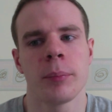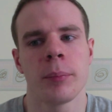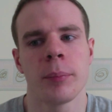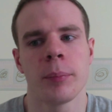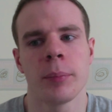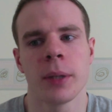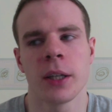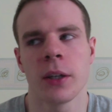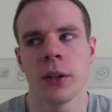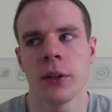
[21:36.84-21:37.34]

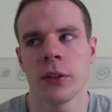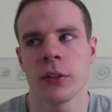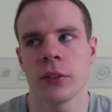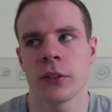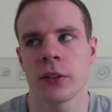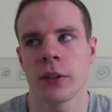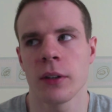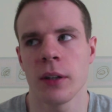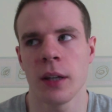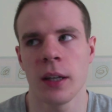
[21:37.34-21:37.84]

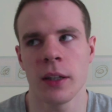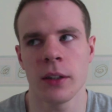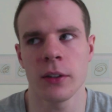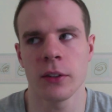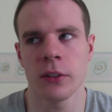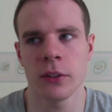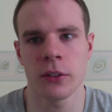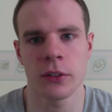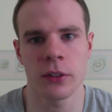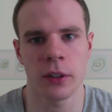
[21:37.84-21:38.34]
because
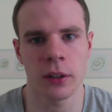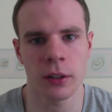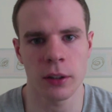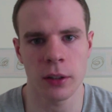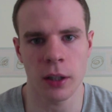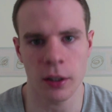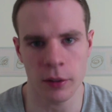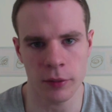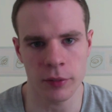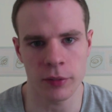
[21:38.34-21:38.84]
there's a
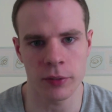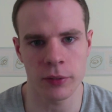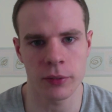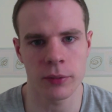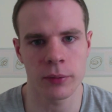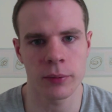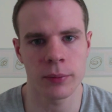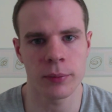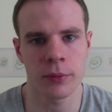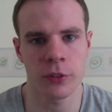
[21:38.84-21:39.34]
lot of
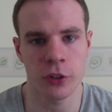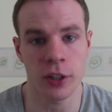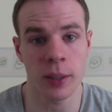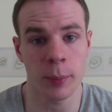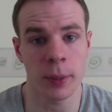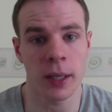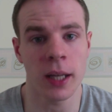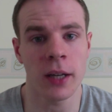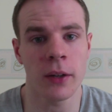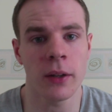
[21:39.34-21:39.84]

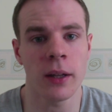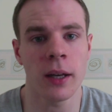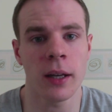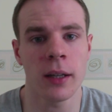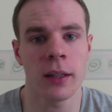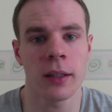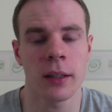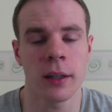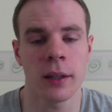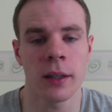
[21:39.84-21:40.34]
treatment out there.
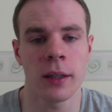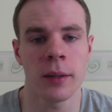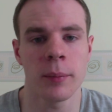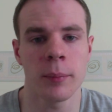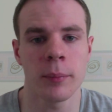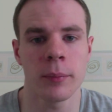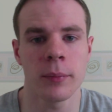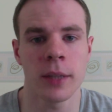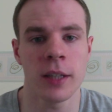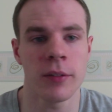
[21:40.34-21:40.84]

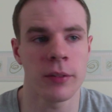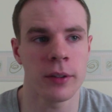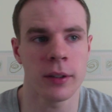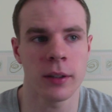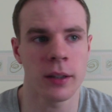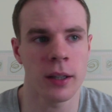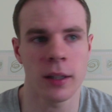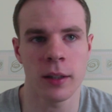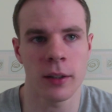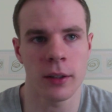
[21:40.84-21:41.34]

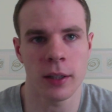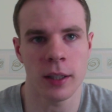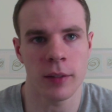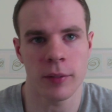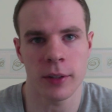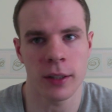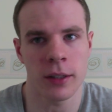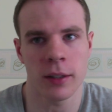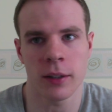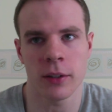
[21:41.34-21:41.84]
Even
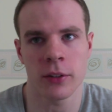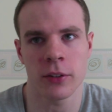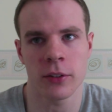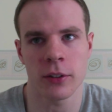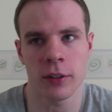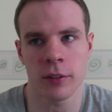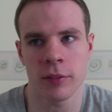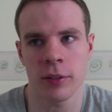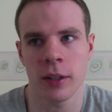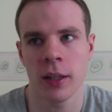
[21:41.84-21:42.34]
in the
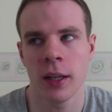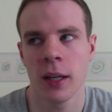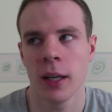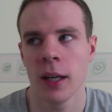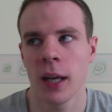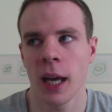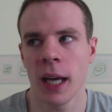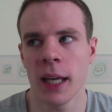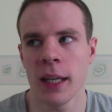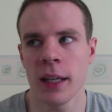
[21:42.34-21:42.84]
sort of
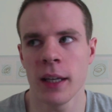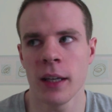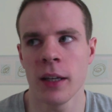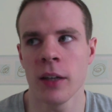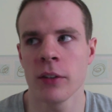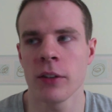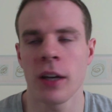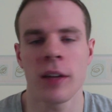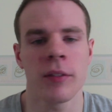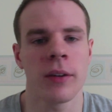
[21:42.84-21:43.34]
8
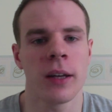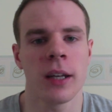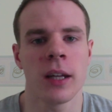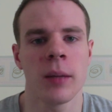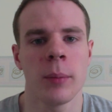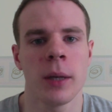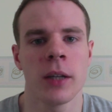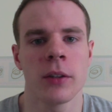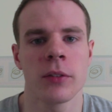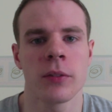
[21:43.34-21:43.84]
years I've had
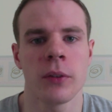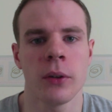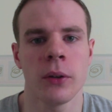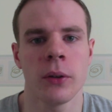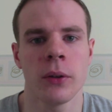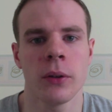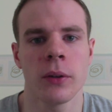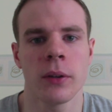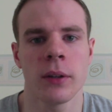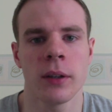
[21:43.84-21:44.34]
MS
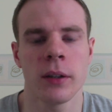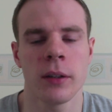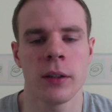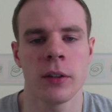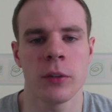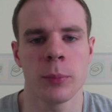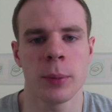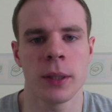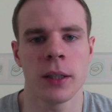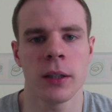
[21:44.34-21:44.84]
for, that
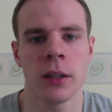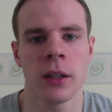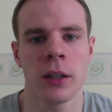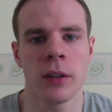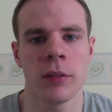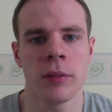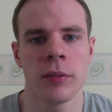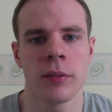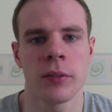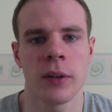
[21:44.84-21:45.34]
there's been a lot
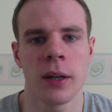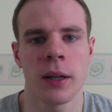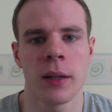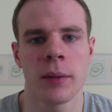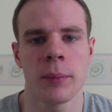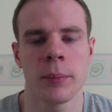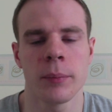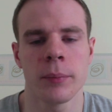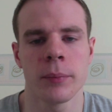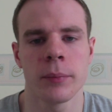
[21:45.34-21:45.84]
of
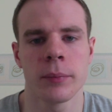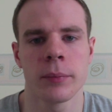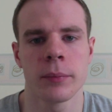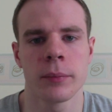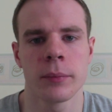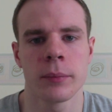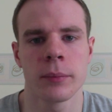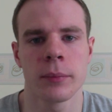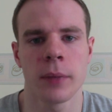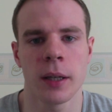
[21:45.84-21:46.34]

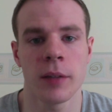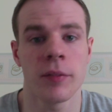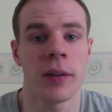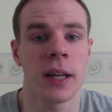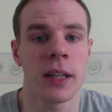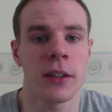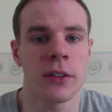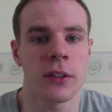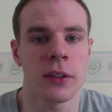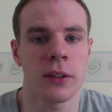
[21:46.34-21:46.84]

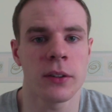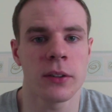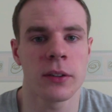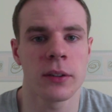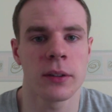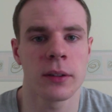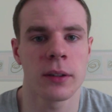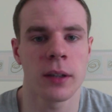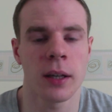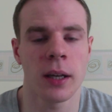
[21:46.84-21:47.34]
advances,
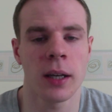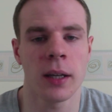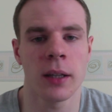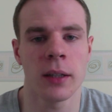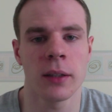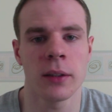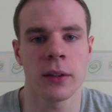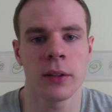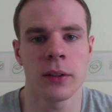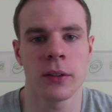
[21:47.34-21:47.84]

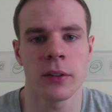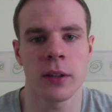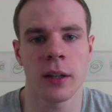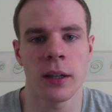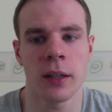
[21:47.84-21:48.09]
and